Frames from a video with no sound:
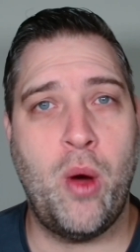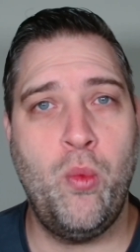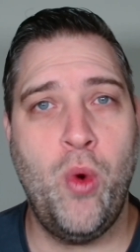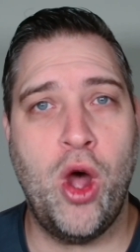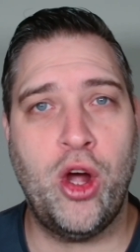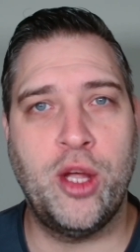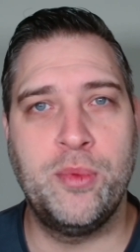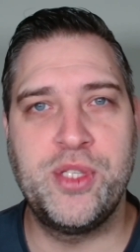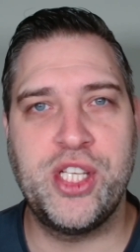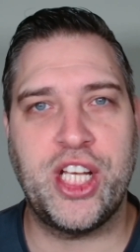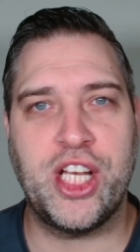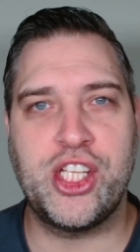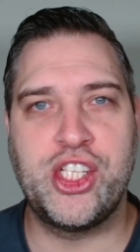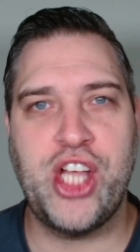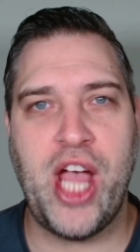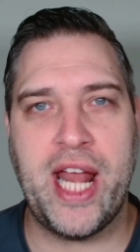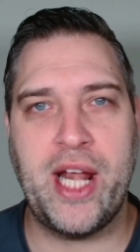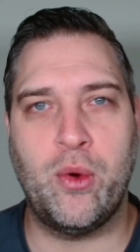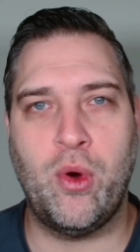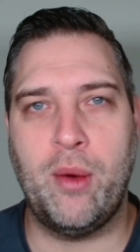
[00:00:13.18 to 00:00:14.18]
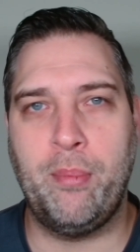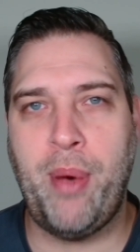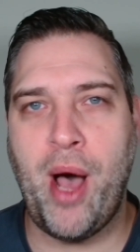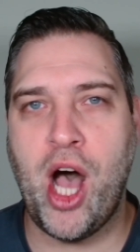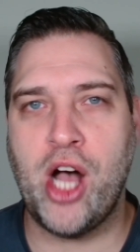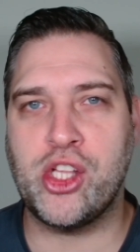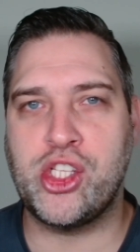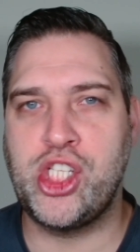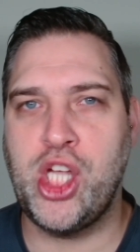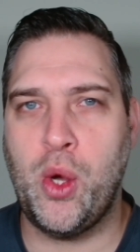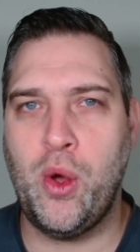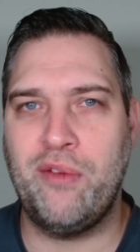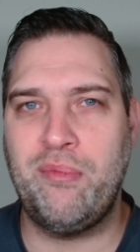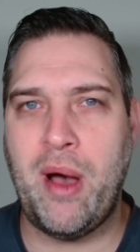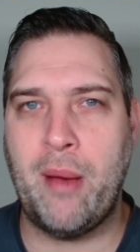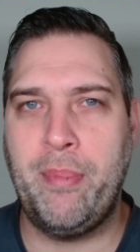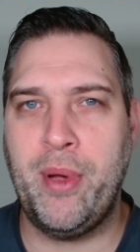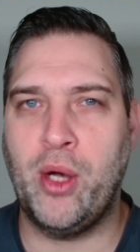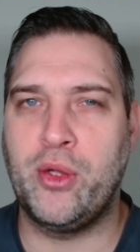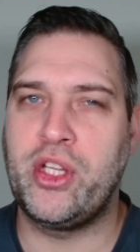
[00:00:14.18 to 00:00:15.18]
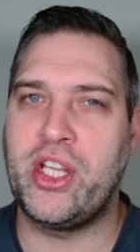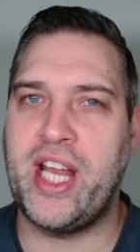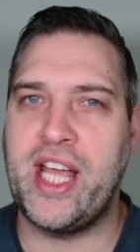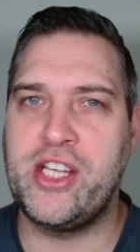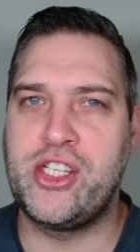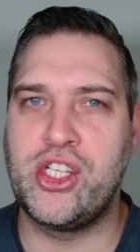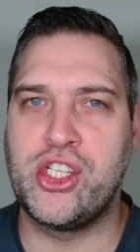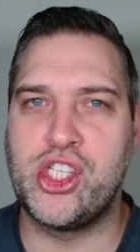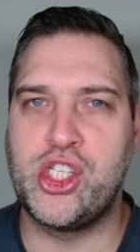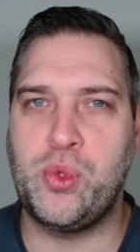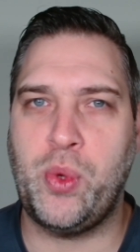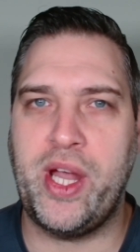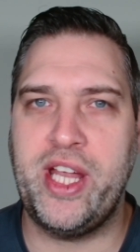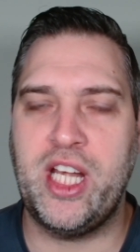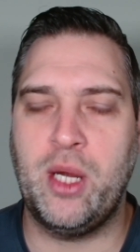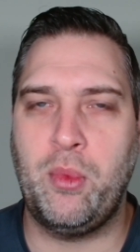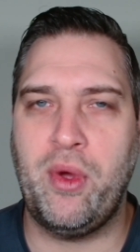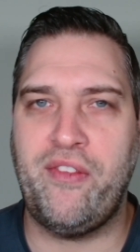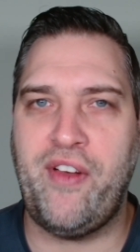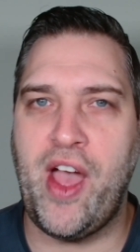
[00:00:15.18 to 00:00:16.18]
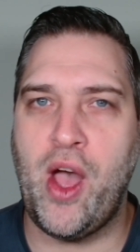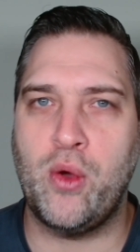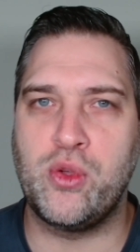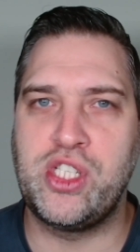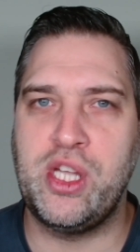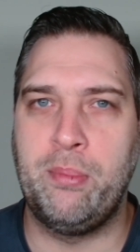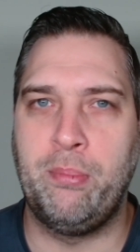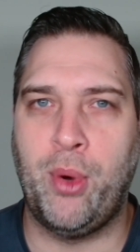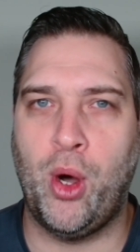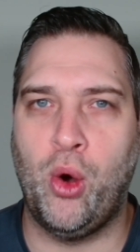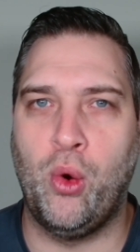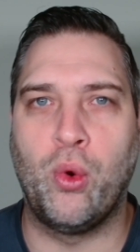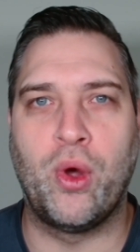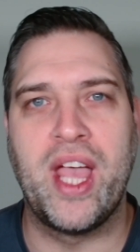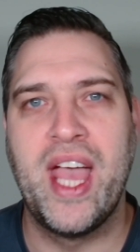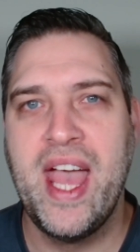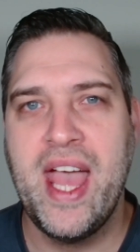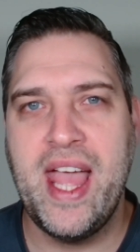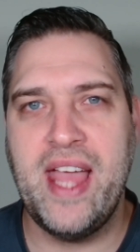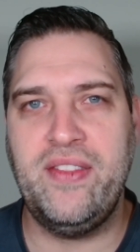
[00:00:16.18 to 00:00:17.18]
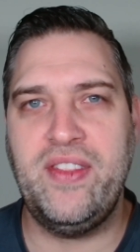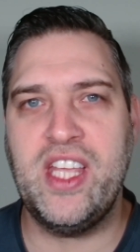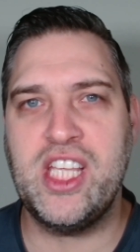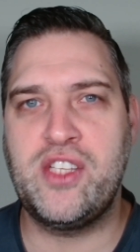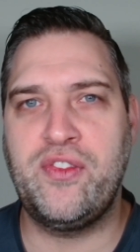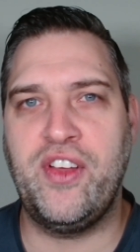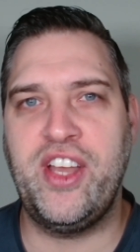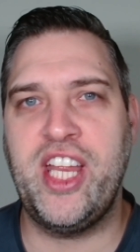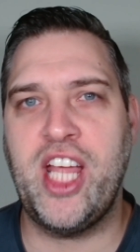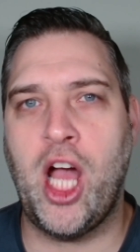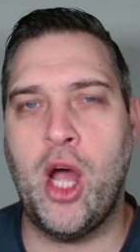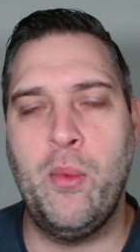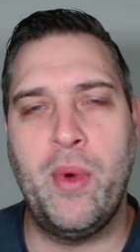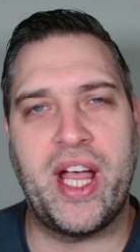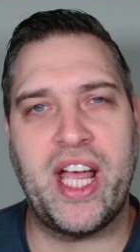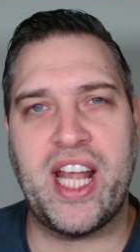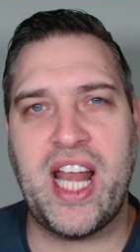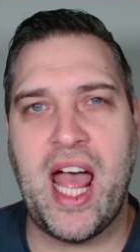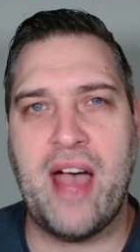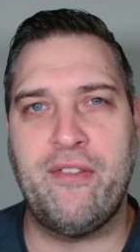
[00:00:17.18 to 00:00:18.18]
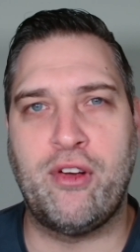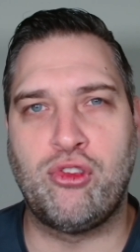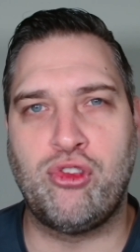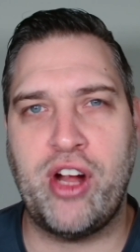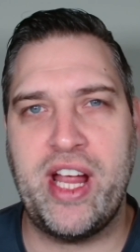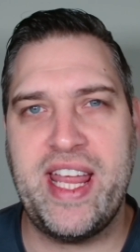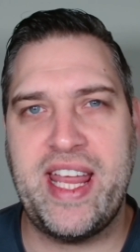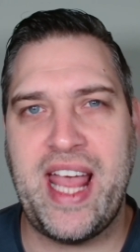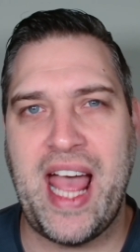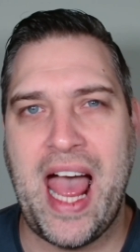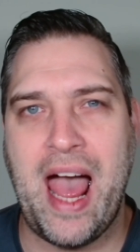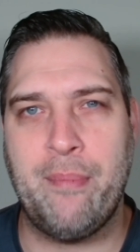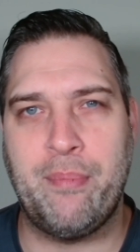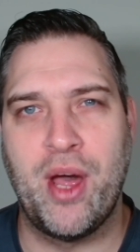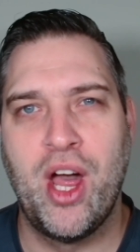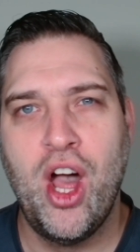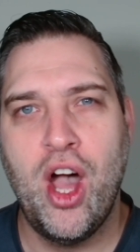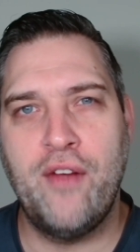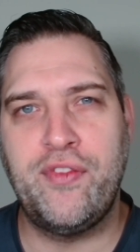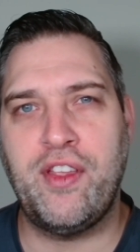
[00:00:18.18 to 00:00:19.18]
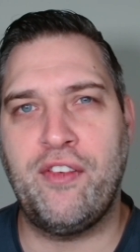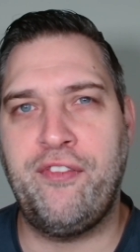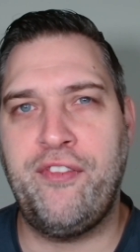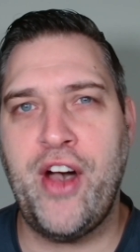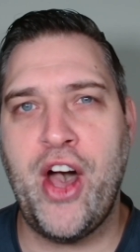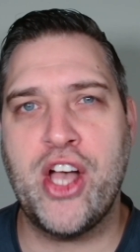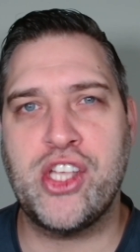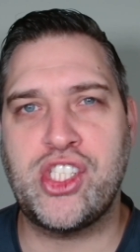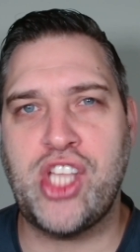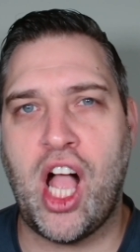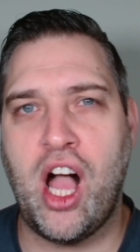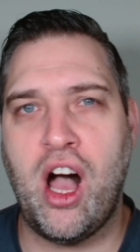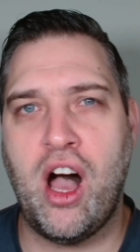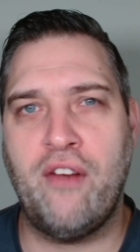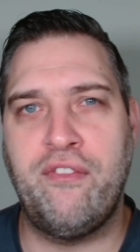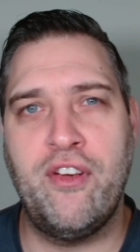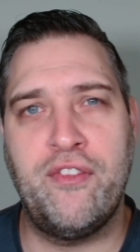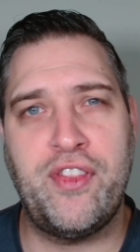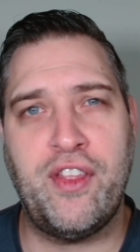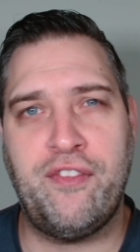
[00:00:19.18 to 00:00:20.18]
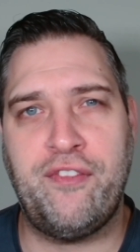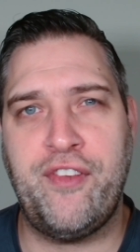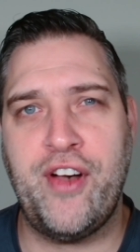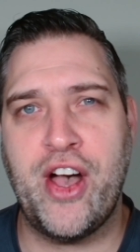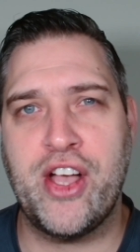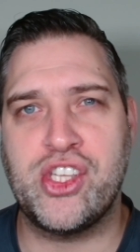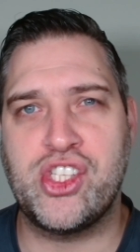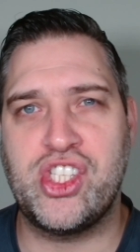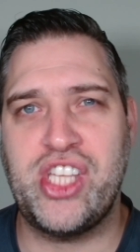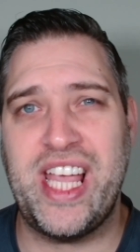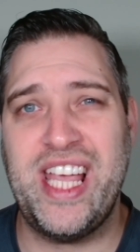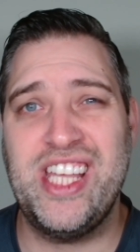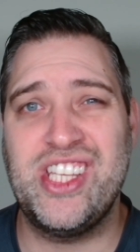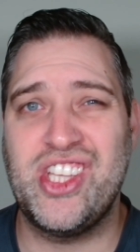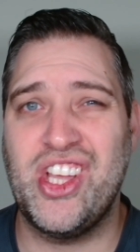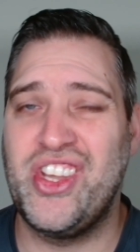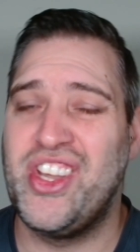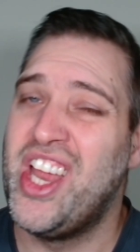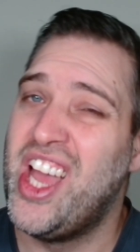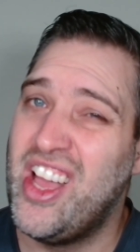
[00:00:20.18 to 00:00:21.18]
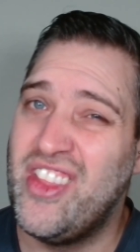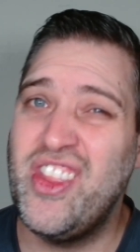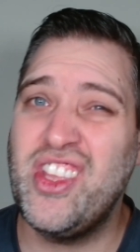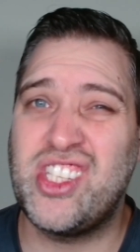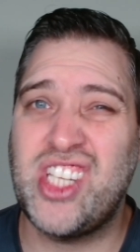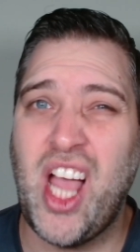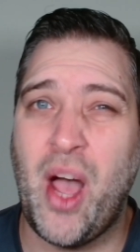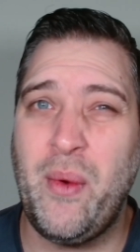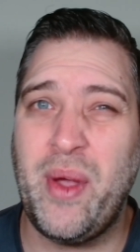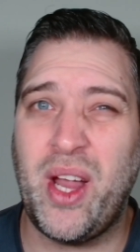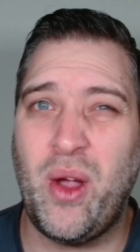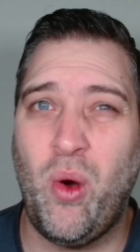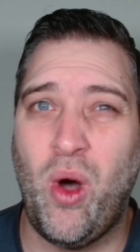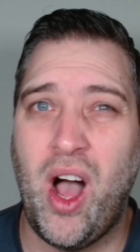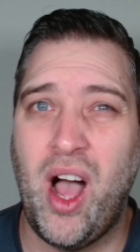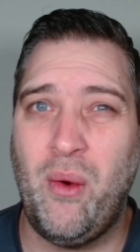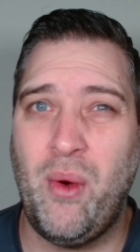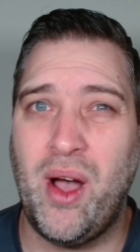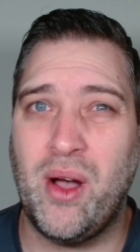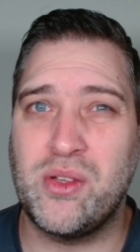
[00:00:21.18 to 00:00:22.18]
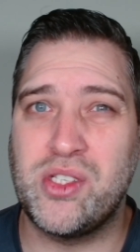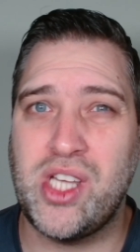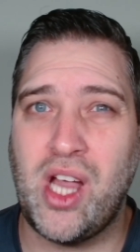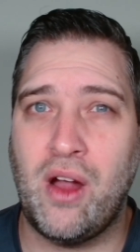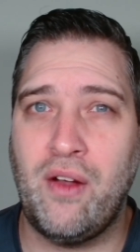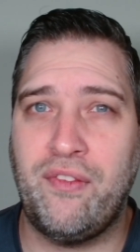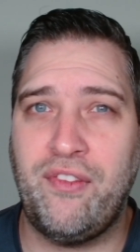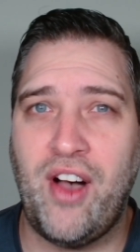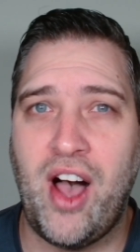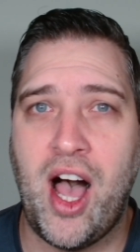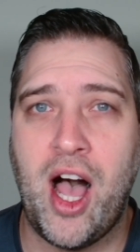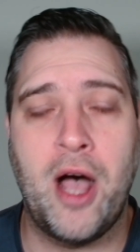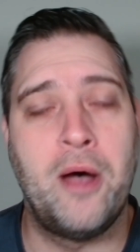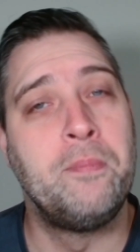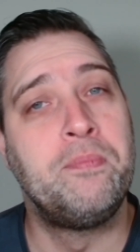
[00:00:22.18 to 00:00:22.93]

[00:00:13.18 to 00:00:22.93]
welcome to the channel on part 2 of my Build a Nation Sweden with Helsingborg. In this video we're going to have a recap of the first half of the first season that's going quite well so far.